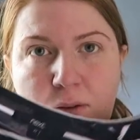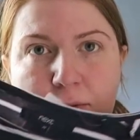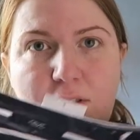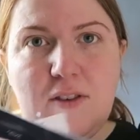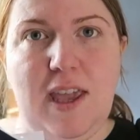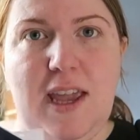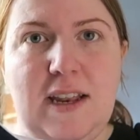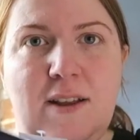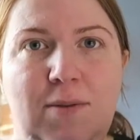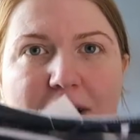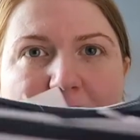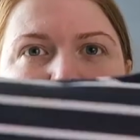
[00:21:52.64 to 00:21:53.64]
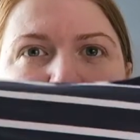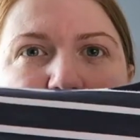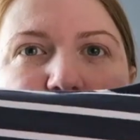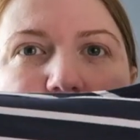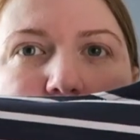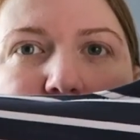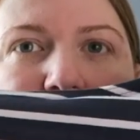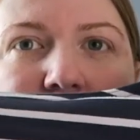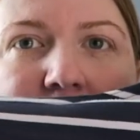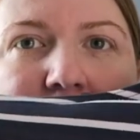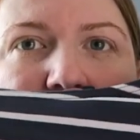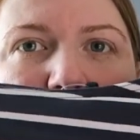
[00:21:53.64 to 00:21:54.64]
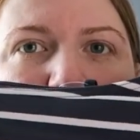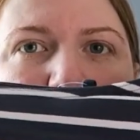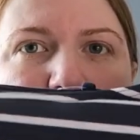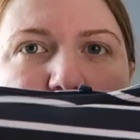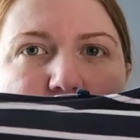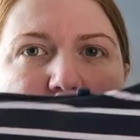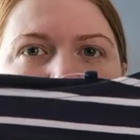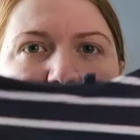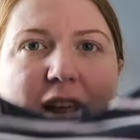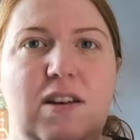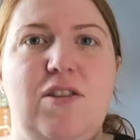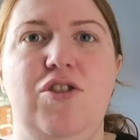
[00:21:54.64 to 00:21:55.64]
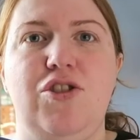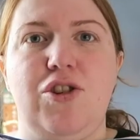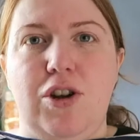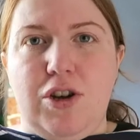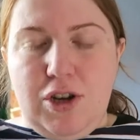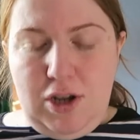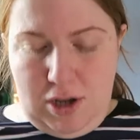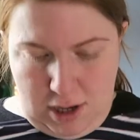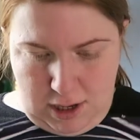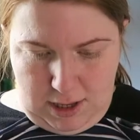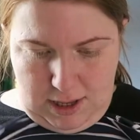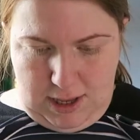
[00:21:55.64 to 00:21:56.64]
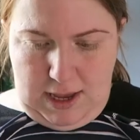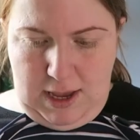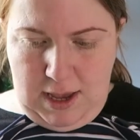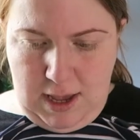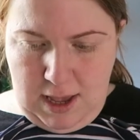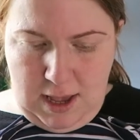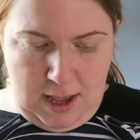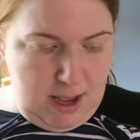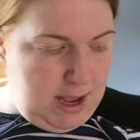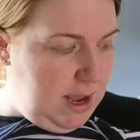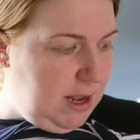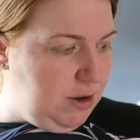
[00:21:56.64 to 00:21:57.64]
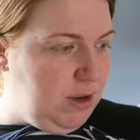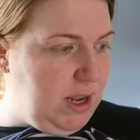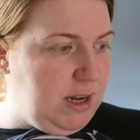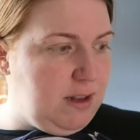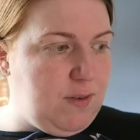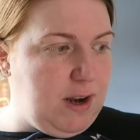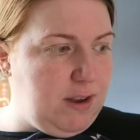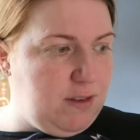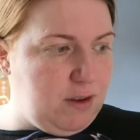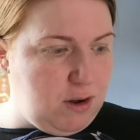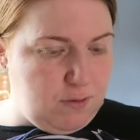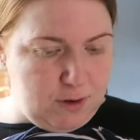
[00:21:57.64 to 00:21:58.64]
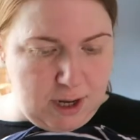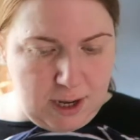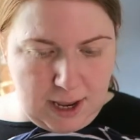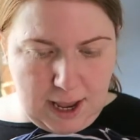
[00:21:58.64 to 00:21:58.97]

Once again, when I saw stripes and the raglan shirt thing, I had to get it. It's very soft.